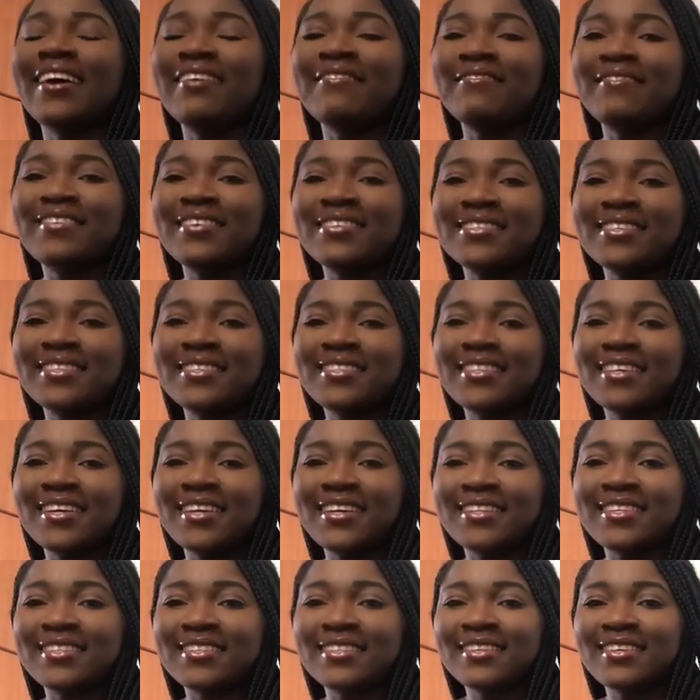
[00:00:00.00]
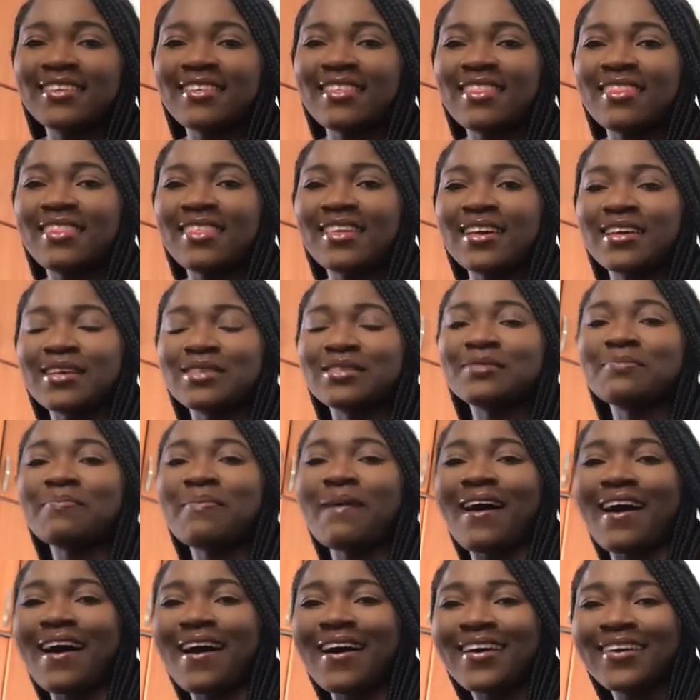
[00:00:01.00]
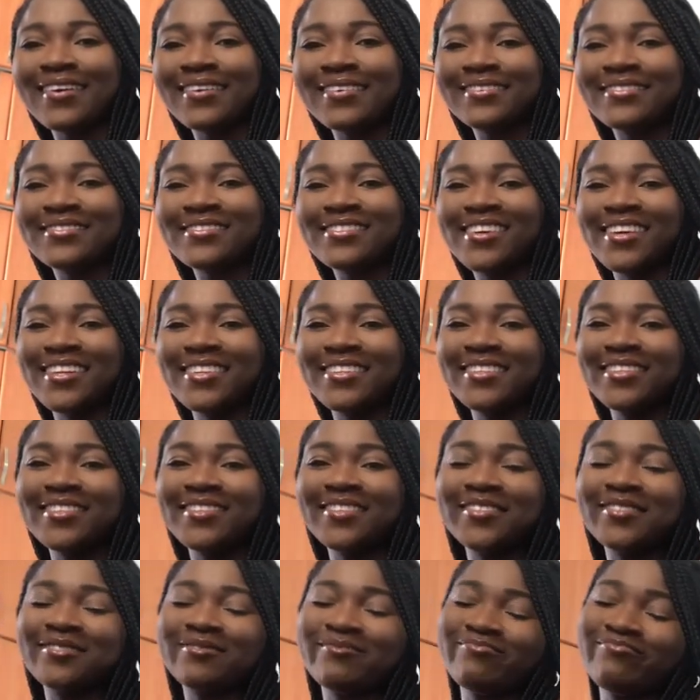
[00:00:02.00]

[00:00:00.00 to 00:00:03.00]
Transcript: visited the spa and you know,